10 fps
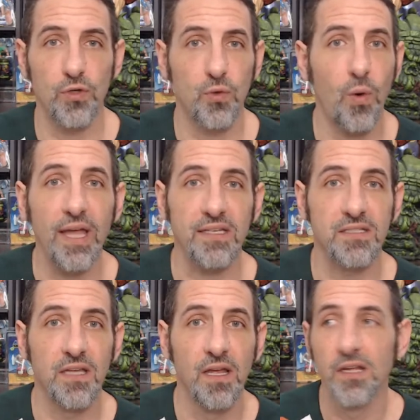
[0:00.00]

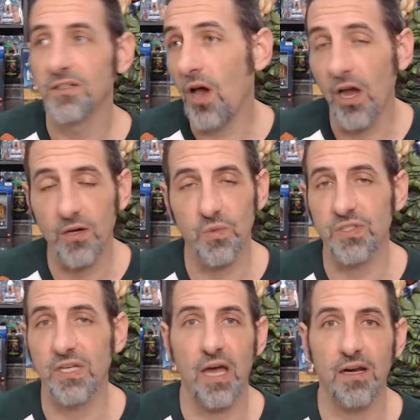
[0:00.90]
twice, talked with
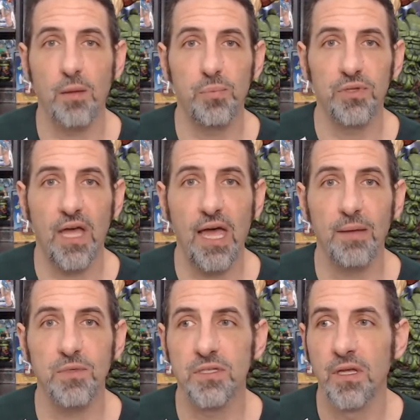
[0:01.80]
Scott a couple
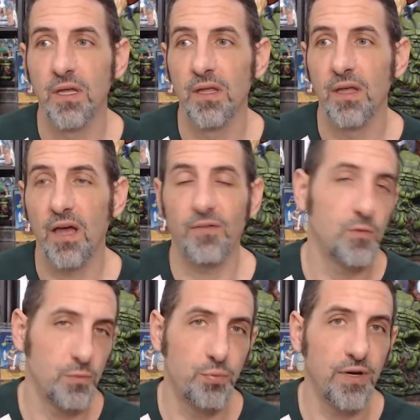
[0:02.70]
times,
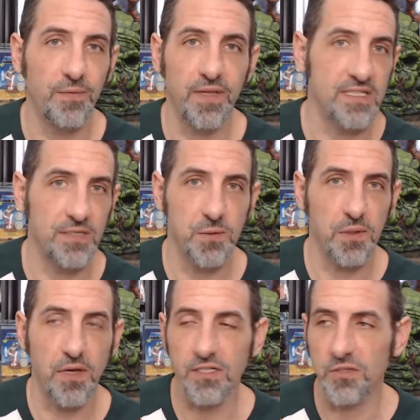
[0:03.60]
briefly because he was
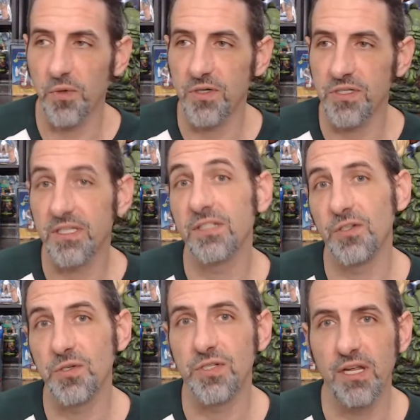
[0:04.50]
with customers, and he said, "Do
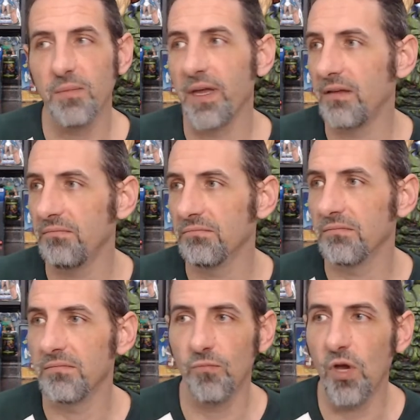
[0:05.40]
you see?" I'm like,
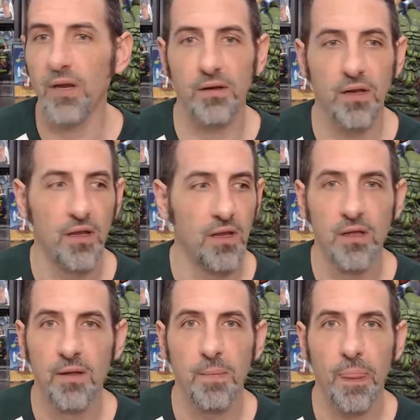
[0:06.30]
"What?"
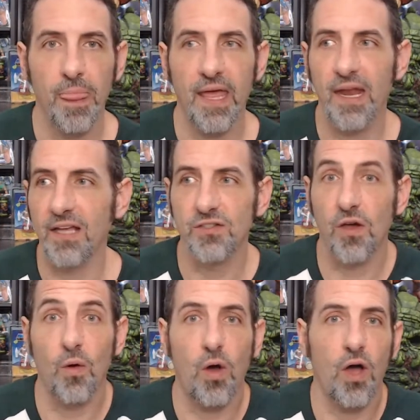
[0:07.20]
And I
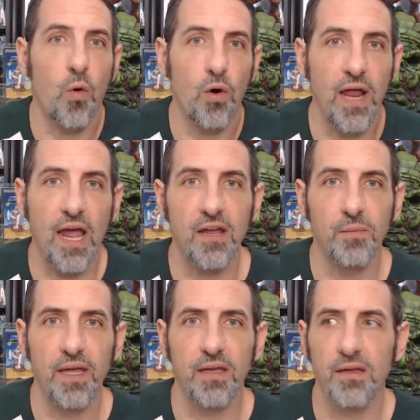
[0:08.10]
saw a Hordak. I'm
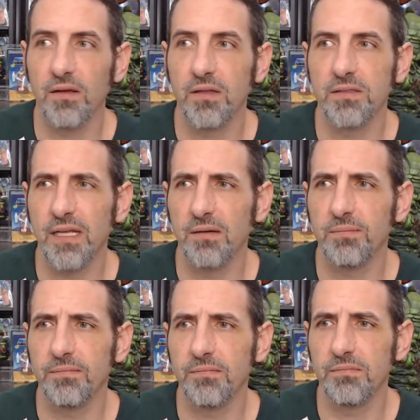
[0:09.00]
like, "Is that
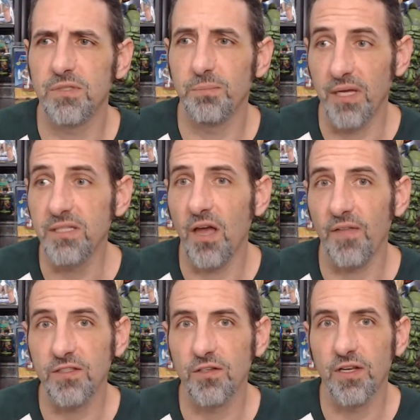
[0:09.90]
it's a buzz off?
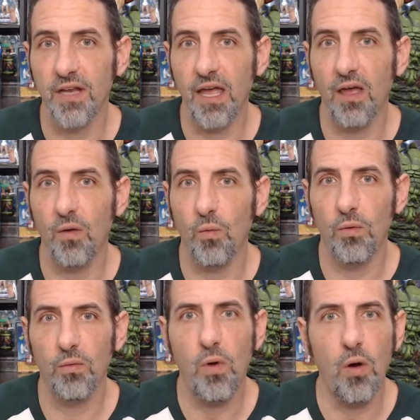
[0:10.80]
That's looking nut.
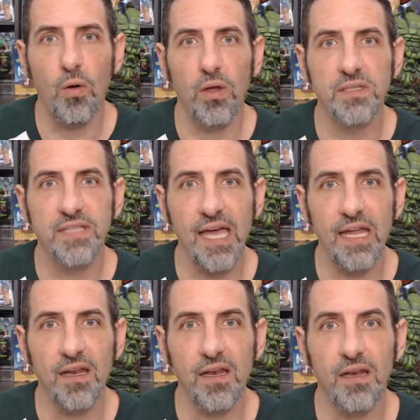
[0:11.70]
Whoa, is
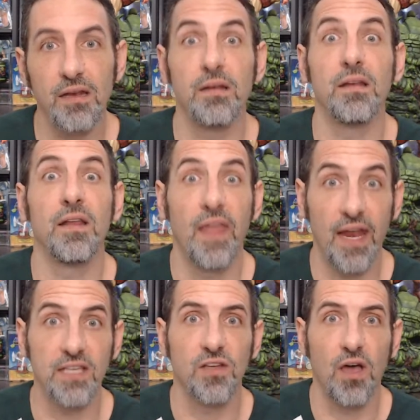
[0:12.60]
that?" And then
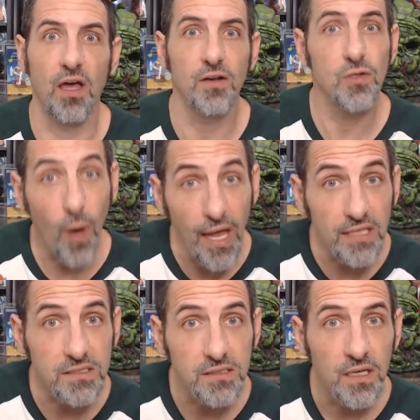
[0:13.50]
I saw it
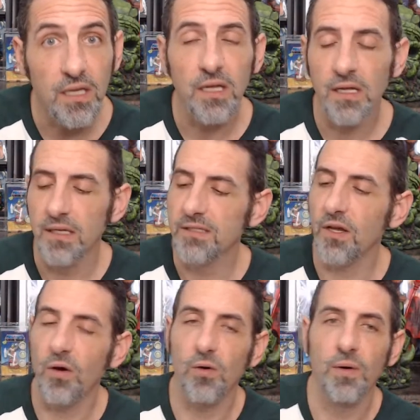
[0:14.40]
twice.
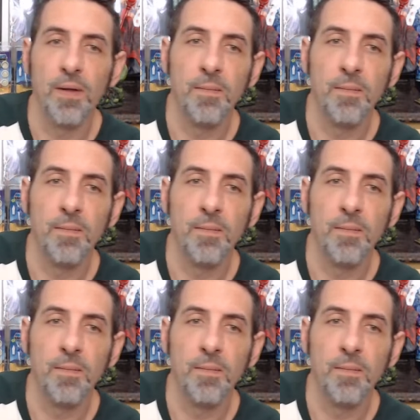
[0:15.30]
So,